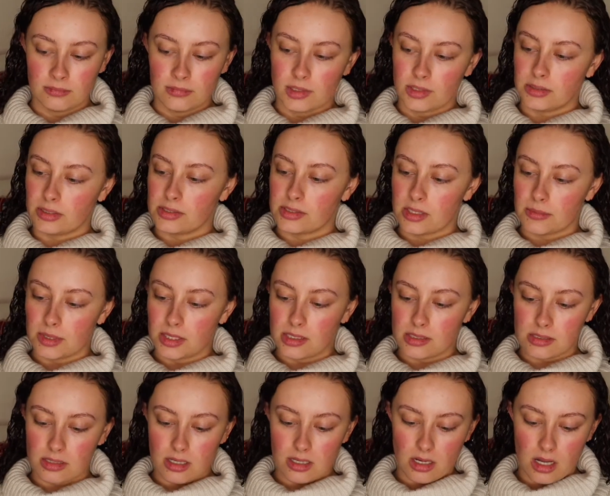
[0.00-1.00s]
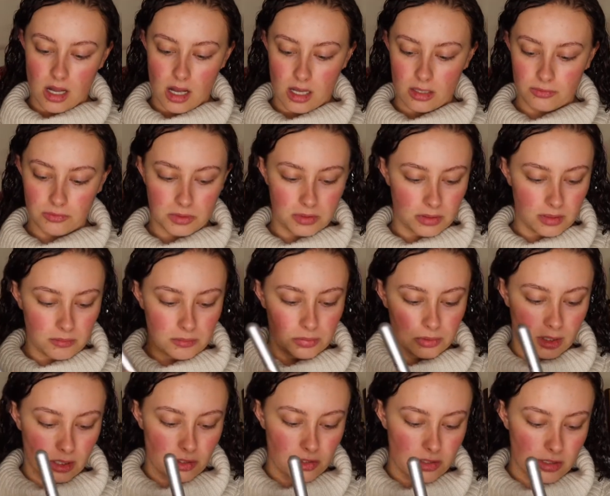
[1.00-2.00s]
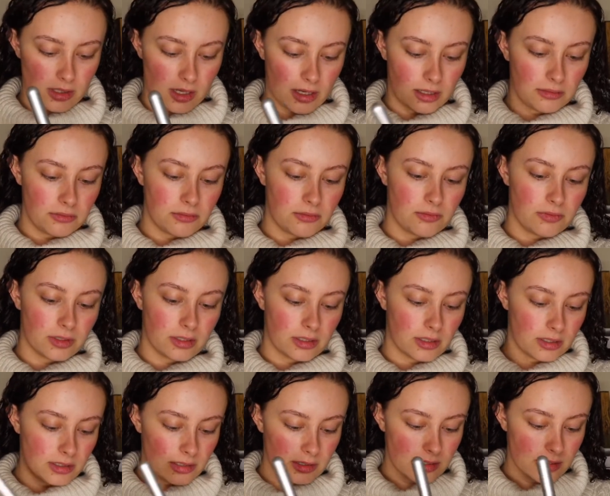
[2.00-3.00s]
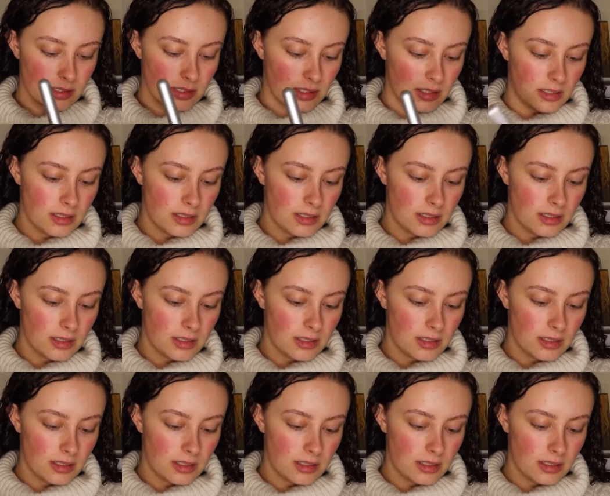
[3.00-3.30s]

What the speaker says: Alright, so I'm going to start off with the brush side first.